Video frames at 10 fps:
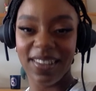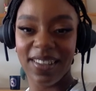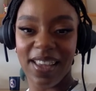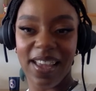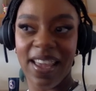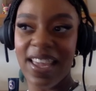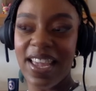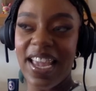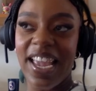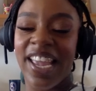Yeah.
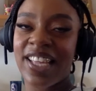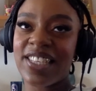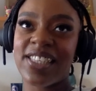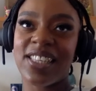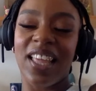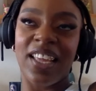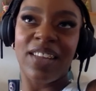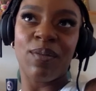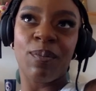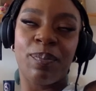It's,
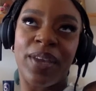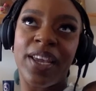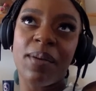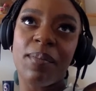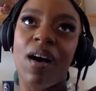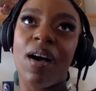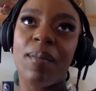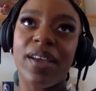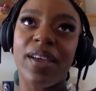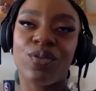being a mom
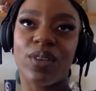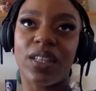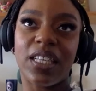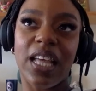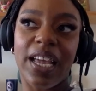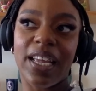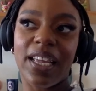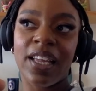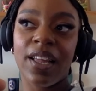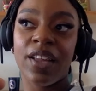has really, like,
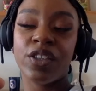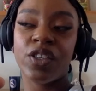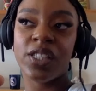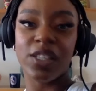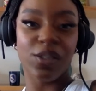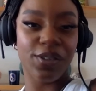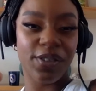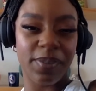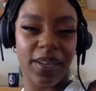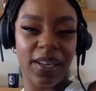it centers
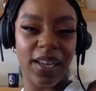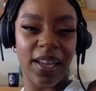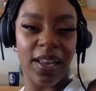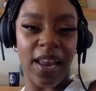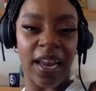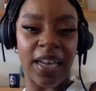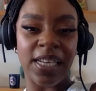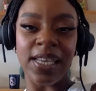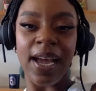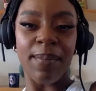me.
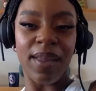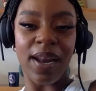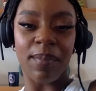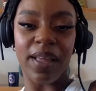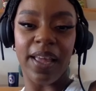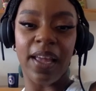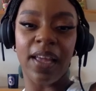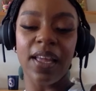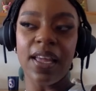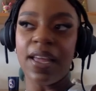Anytime that I'm, like,
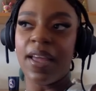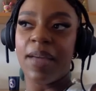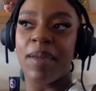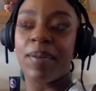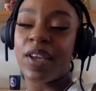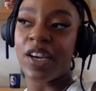maybe